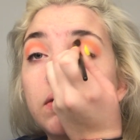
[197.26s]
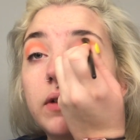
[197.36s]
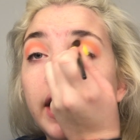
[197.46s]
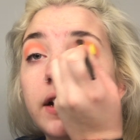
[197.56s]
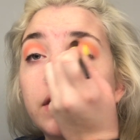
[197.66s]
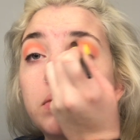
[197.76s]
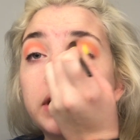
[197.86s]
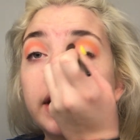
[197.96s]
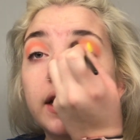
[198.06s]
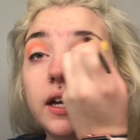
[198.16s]
When I do the
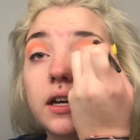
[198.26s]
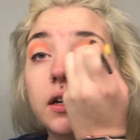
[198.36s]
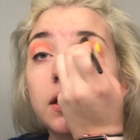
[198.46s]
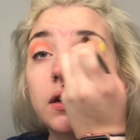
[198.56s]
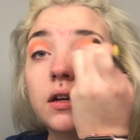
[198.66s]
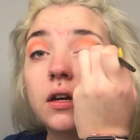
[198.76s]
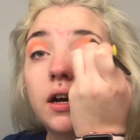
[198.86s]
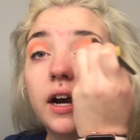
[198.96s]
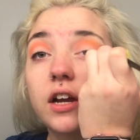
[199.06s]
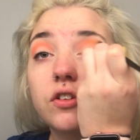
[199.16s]
blending,
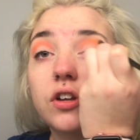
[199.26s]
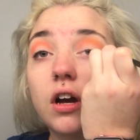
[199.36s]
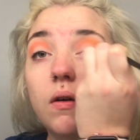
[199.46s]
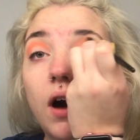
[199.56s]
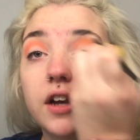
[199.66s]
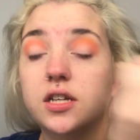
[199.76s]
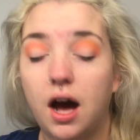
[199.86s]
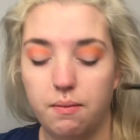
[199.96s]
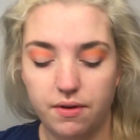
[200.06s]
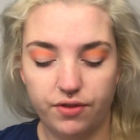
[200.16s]
I usually go on
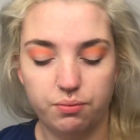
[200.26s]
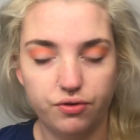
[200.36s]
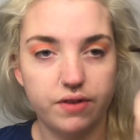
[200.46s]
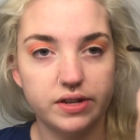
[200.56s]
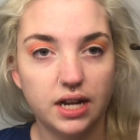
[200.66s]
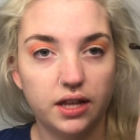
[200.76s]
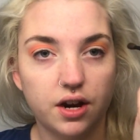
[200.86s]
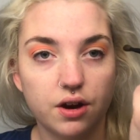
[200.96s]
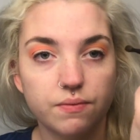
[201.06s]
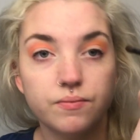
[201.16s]
top of the previous
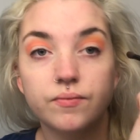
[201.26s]
color,